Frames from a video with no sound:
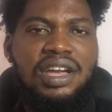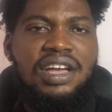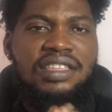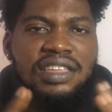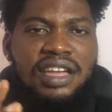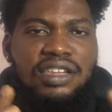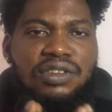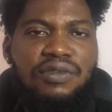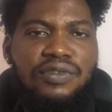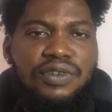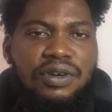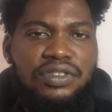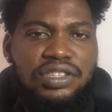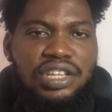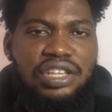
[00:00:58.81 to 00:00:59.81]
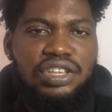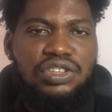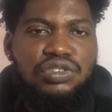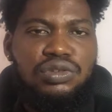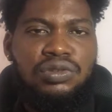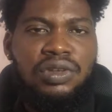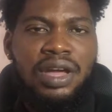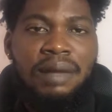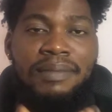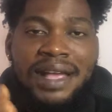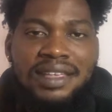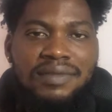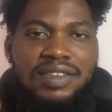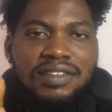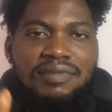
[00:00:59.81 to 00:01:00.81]
Thank you for staying tuned. And my
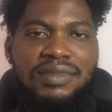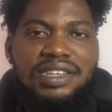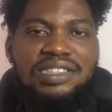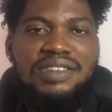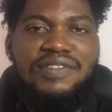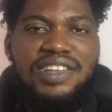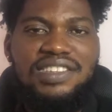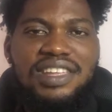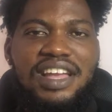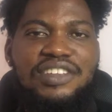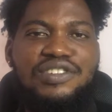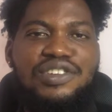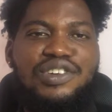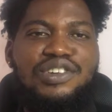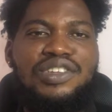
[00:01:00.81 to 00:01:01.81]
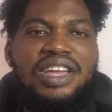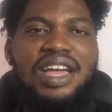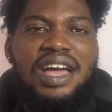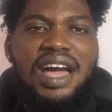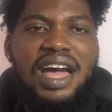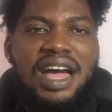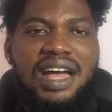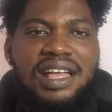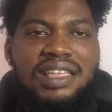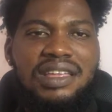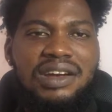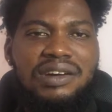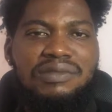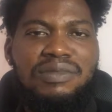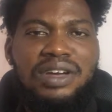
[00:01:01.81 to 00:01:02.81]
name still remains Sylvester Young,
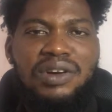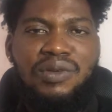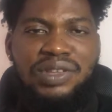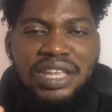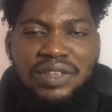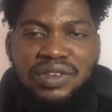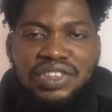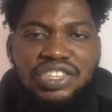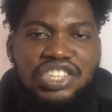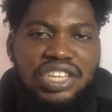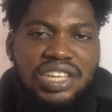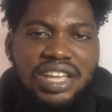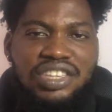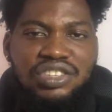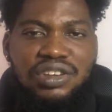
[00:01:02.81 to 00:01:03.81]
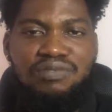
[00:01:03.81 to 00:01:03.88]
and what I do in the channel, I teach us